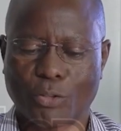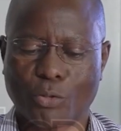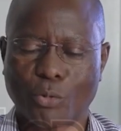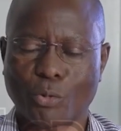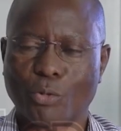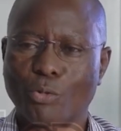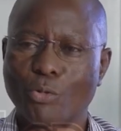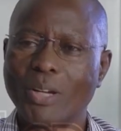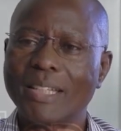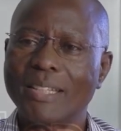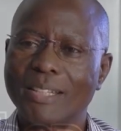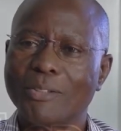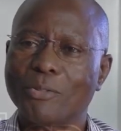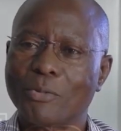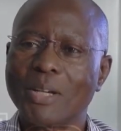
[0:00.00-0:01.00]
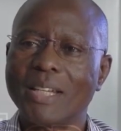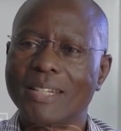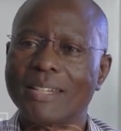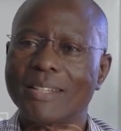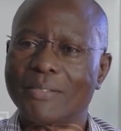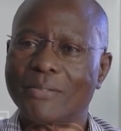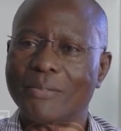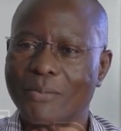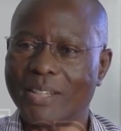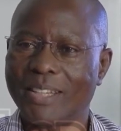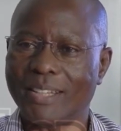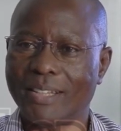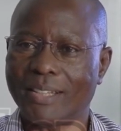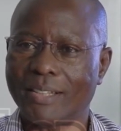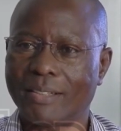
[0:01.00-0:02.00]
to twenty
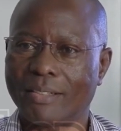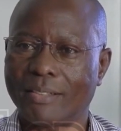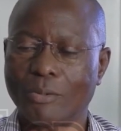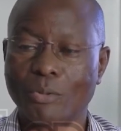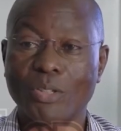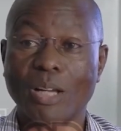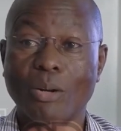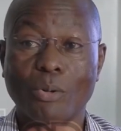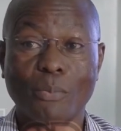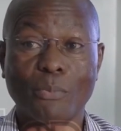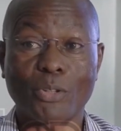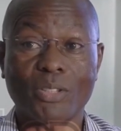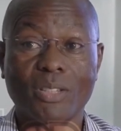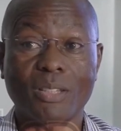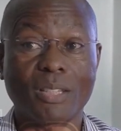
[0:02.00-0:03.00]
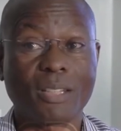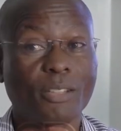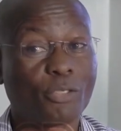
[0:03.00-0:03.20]
twenty-three, those are almost